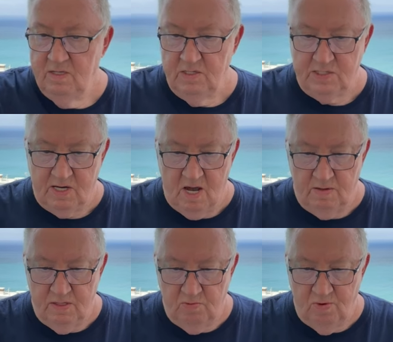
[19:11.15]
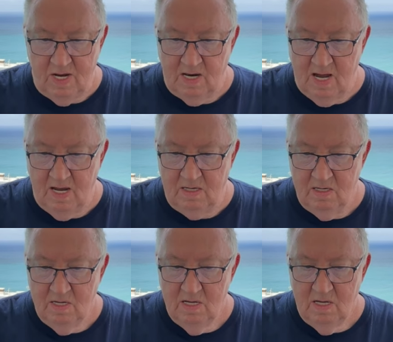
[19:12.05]
The stop, the red light
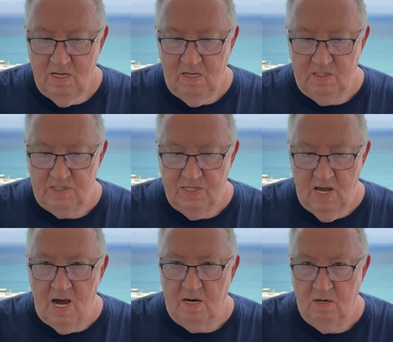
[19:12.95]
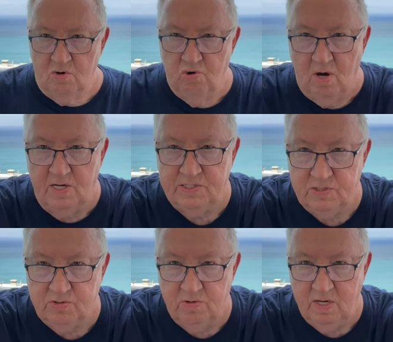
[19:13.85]
is not across the
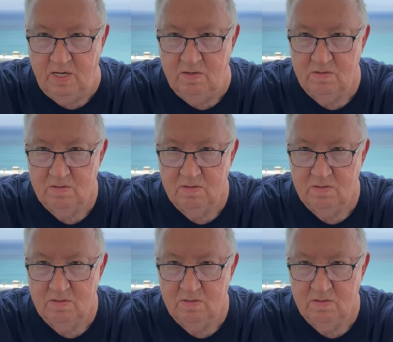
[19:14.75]
street.